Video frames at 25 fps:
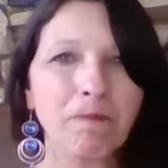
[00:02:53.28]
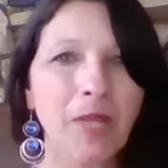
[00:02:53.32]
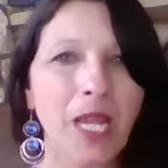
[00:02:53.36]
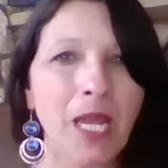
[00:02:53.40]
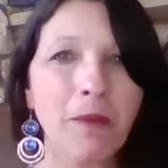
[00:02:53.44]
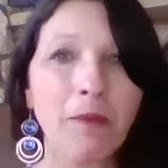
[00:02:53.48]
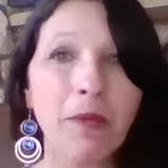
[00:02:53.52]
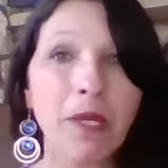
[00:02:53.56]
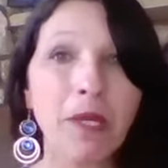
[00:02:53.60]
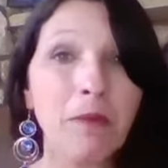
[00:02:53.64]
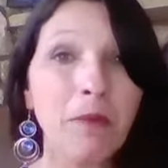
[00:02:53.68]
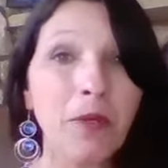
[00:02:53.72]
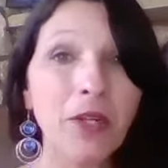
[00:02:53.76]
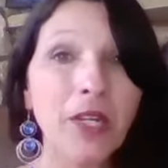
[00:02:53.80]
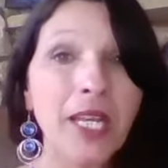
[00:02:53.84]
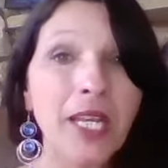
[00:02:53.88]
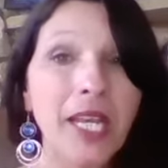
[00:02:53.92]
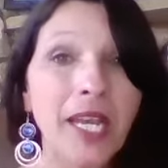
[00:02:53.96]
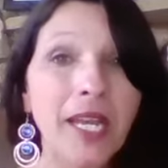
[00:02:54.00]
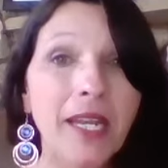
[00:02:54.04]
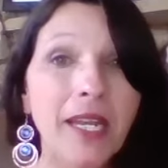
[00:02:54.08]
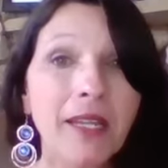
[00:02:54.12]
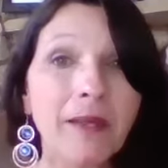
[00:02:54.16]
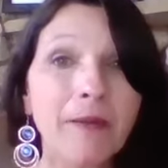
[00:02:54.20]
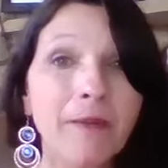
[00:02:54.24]
I'm
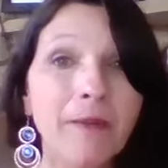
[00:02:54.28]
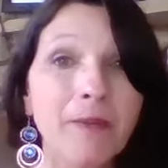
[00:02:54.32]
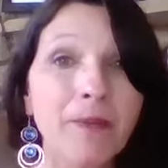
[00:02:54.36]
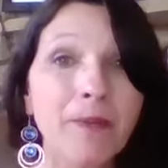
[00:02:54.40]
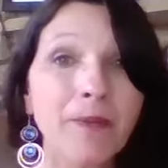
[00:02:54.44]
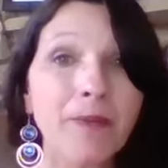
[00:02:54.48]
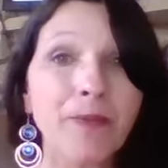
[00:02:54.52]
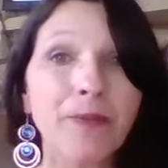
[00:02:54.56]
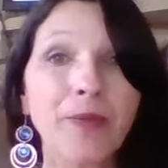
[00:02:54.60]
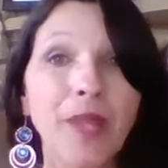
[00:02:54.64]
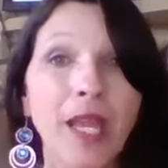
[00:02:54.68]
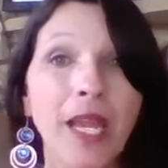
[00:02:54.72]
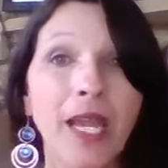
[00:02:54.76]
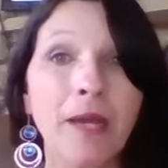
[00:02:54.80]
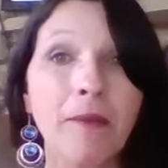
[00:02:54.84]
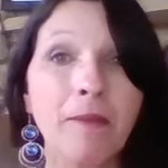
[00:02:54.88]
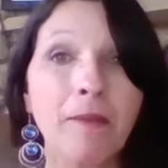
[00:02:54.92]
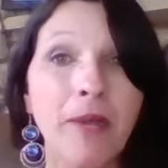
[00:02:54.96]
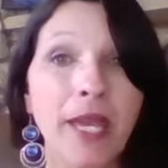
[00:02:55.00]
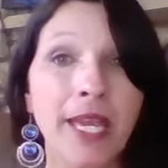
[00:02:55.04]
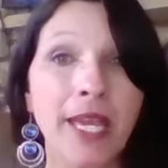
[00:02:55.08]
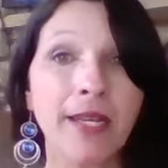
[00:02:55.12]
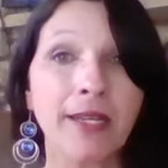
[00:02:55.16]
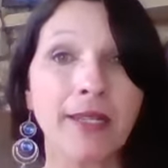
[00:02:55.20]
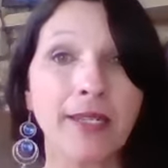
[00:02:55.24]
communicating. I'm
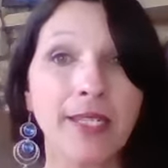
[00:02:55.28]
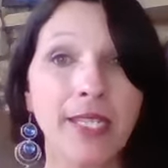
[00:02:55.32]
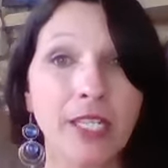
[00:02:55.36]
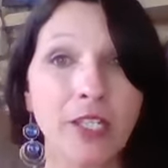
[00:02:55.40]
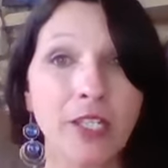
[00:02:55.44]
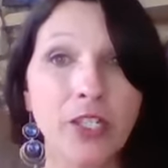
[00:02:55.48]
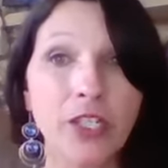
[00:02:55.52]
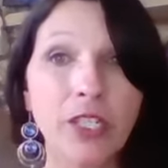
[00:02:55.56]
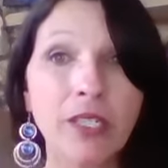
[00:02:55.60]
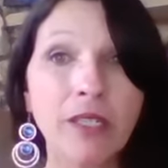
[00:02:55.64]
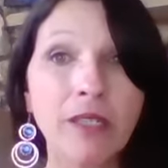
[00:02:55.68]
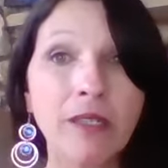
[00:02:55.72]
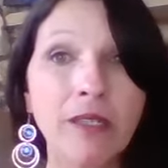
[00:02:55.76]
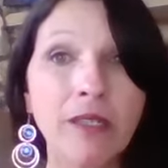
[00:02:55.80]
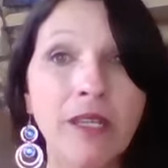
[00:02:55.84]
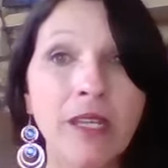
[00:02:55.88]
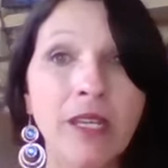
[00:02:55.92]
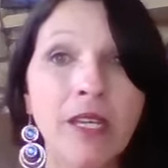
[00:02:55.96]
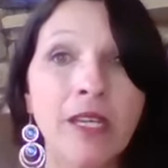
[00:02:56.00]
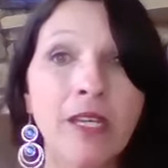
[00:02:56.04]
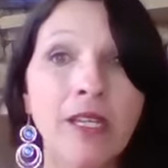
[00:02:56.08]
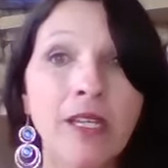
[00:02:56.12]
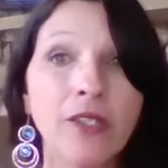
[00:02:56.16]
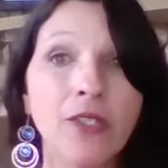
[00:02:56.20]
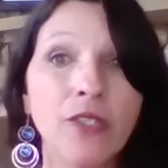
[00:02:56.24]
paying attention
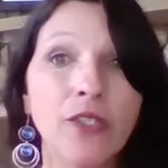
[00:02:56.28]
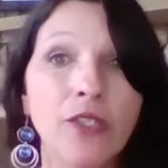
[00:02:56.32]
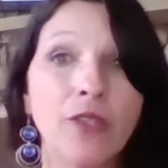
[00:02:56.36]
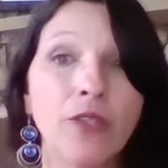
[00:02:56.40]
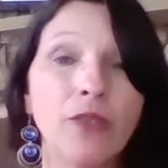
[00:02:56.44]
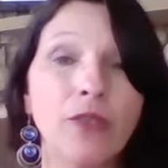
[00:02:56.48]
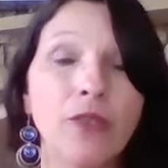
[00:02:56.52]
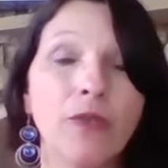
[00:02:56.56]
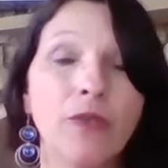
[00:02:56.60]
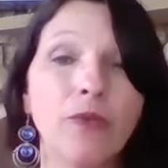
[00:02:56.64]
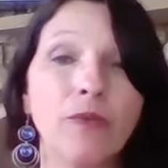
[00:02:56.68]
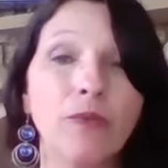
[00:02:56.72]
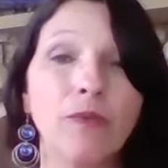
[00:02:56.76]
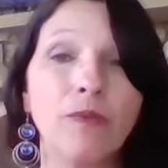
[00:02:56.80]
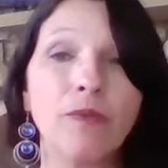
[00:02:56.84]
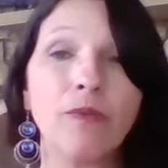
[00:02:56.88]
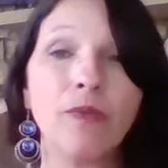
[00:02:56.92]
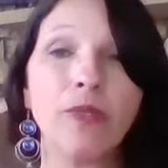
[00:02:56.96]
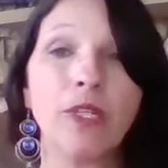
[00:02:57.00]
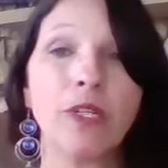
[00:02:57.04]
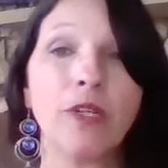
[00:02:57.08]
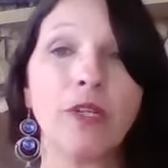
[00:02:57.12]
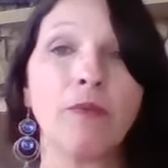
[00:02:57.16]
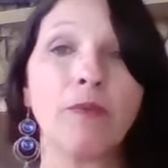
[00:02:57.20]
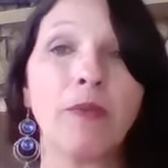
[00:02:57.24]
to,
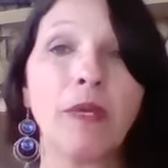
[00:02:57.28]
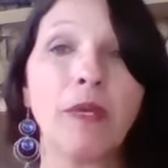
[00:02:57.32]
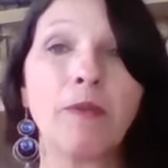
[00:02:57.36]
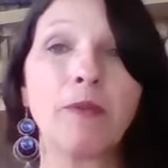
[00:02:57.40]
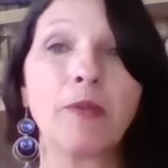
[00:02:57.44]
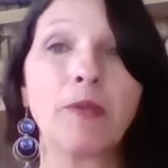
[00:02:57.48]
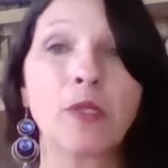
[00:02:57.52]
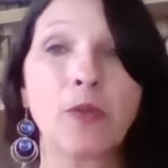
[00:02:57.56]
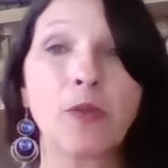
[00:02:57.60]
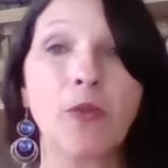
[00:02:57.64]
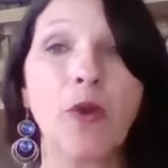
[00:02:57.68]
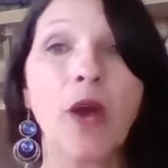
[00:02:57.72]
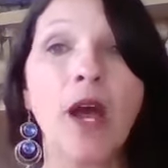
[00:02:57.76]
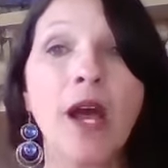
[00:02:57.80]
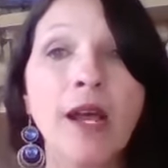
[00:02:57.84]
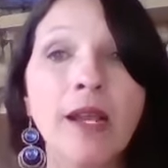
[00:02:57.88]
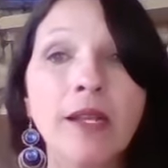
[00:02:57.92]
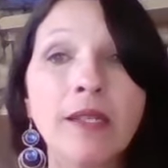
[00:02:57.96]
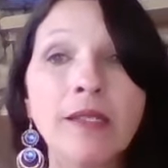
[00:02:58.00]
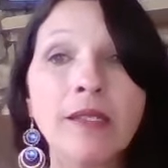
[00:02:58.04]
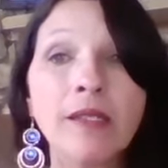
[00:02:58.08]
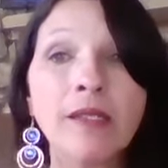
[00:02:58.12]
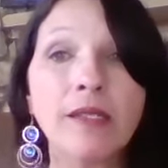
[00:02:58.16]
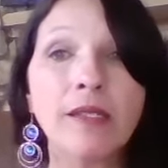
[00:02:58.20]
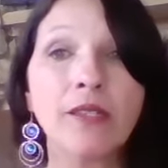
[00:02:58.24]
you know, people's
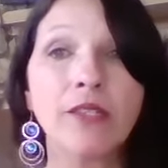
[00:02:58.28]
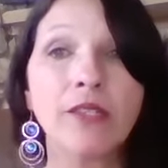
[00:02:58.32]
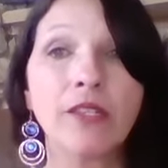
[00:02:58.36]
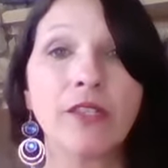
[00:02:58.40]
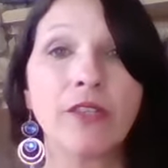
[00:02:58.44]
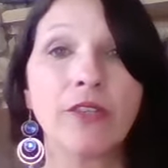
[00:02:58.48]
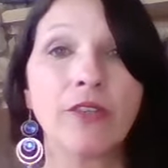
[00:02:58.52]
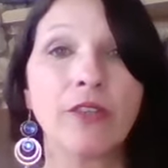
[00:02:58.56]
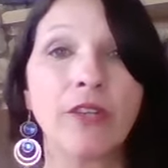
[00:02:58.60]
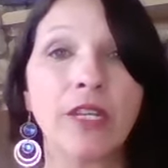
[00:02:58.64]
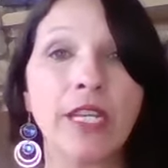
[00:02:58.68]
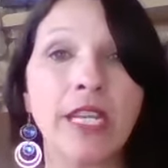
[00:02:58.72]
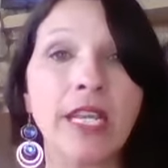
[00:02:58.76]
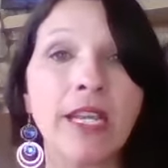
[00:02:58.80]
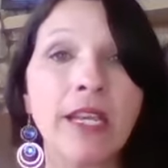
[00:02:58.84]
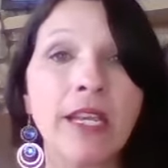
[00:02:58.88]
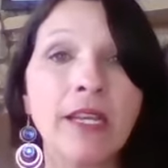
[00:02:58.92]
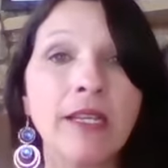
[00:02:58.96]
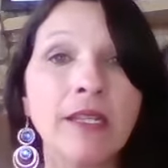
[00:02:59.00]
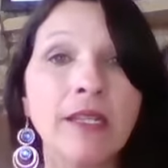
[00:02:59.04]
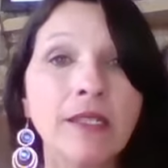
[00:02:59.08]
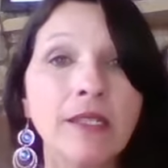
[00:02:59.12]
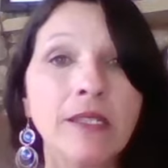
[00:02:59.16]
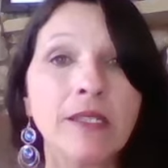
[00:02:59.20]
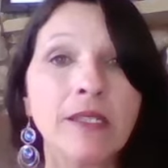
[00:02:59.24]
wants, to their
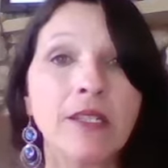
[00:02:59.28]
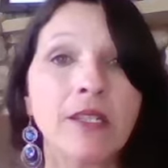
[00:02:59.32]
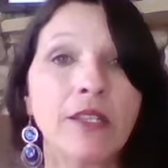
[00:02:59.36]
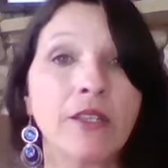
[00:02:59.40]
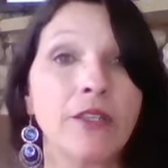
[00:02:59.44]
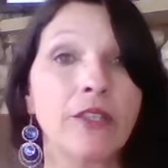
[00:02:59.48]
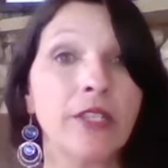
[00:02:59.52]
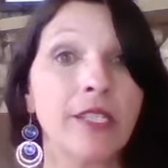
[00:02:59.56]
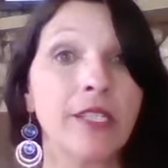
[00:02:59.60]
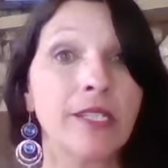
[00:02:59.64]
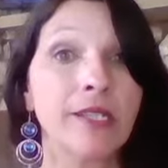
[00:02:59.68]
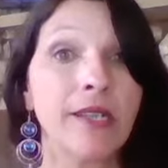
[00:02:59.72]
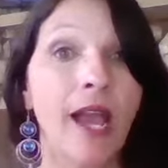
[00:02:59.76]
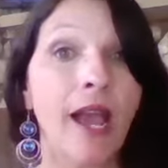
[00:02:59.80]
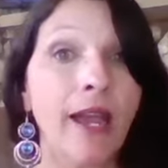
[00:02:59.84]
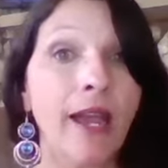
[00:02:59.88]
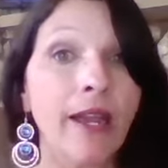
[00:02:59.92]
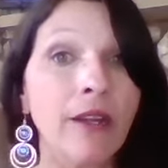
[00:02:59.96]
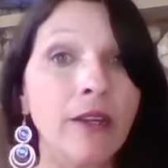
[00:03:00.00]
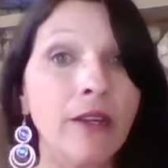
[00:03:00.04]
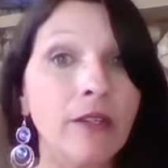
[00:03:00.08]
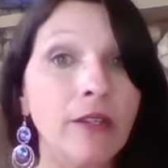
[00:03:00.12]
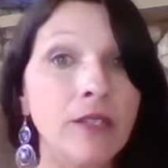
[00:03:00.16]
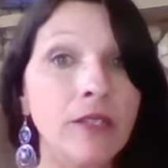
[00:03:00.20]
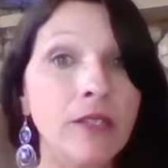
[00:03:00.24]
needs, to their
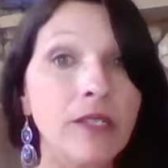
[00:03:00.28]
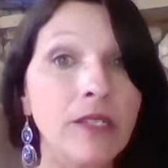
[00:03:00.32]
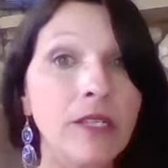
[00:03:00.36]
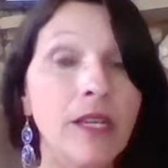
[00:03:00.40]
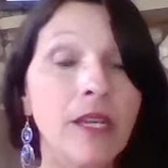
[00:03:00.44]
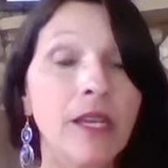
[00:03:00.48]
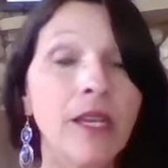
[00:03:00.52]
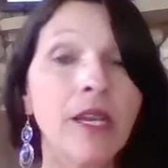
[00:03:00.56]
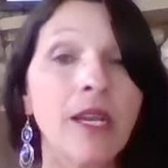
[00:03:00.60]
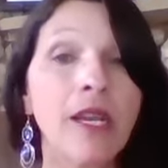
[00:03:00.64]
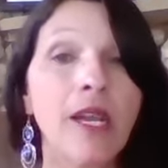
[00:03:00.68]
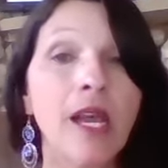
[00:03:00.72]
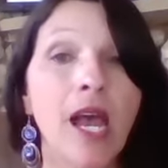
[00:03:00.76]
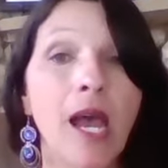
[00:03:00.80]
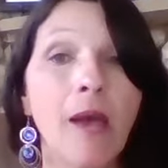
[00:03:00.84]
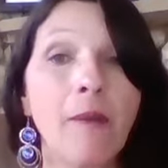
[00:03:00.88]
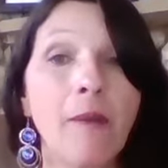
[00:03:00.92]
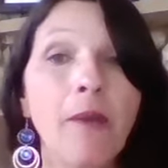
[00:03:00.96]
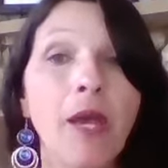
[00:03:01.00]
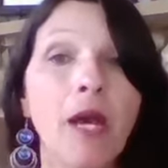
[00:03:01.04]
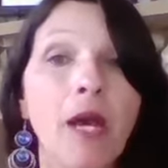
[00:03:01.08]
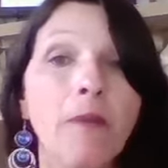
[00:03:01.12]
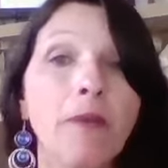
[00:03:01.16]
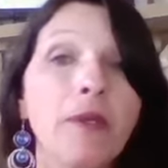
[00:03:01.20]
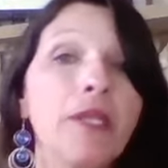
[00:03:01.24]
desires. I'm
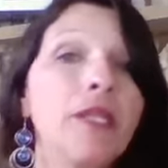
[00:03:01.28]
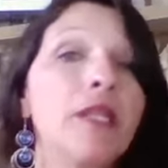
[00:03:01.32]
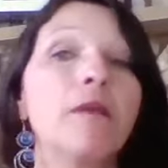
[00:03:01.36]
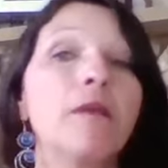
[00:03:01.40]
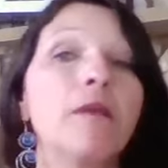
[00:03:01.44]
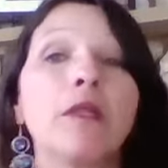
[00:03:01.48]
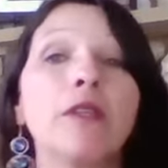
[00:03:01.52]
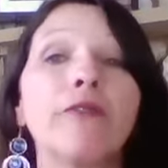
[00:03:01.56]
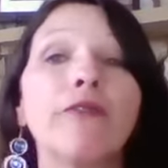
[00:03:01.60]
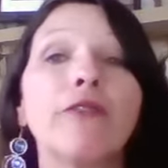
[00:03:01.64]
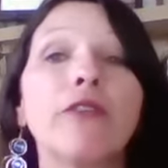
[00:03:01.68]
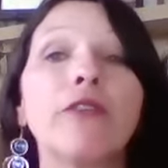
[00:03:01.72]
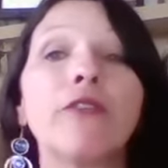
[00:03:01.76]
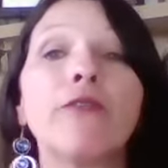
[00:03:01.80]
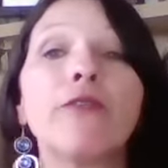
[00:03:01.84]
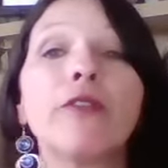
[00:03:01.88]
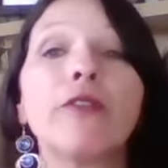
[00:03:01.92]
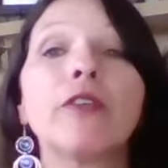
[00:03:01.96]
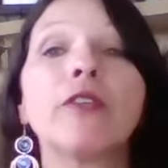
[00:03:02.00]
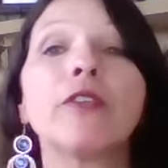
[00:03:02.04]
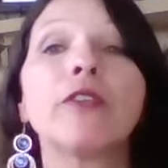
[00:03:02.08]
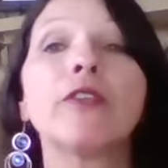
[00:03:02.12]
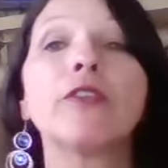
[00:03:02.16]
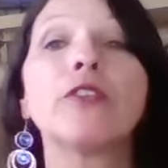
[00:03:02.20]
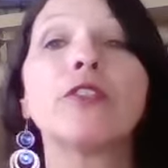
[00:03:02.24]
helping them to
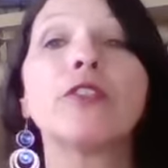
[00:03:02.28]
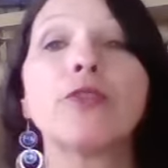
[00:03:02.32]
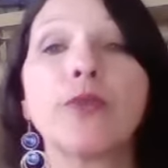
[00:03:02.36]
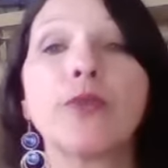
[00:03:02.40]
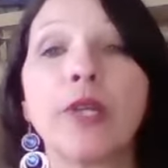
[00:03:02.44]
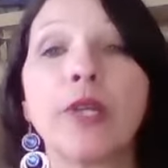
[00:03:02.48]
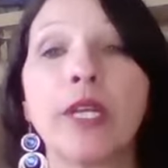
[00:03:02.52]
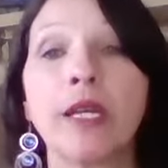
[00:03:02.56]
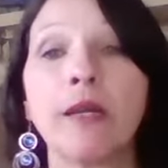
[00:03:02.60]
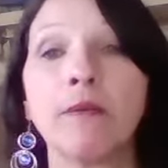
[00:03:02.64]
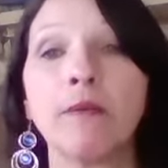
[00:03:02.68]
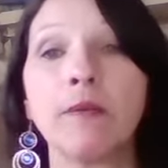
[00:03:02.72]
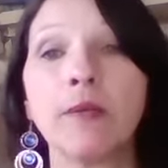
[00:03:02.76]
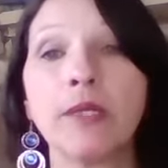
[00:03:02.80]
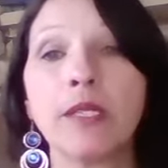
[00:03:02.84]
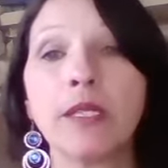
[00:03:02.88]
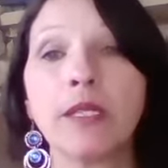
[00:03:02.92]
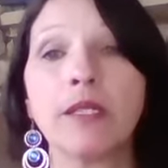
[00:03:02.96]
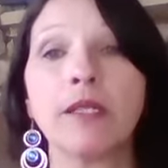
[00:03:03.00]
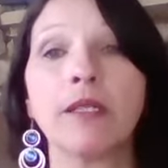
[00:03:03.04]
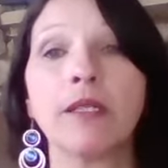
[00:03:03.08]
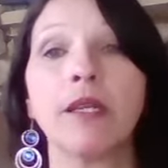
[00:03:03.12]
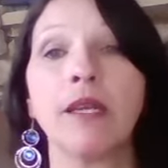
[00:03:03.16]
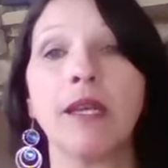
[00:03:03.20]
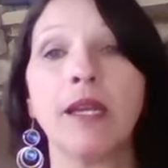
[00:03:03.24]
fulfill their
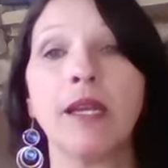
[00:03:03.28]
dreams.